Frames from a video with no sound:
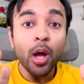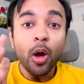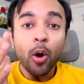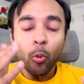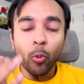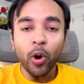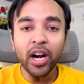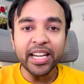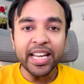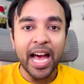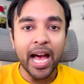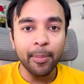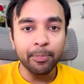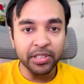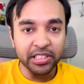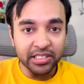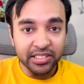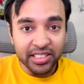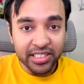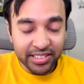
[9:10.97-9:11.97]
what
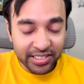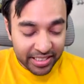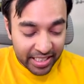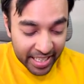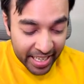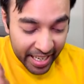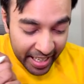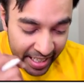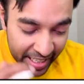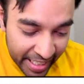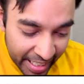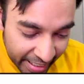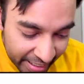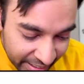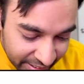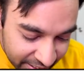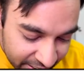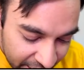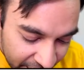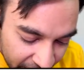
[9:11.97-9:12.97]
happens is, let
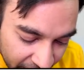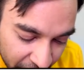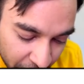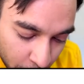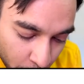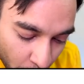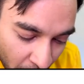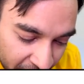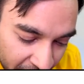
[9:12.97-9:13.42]
us say you are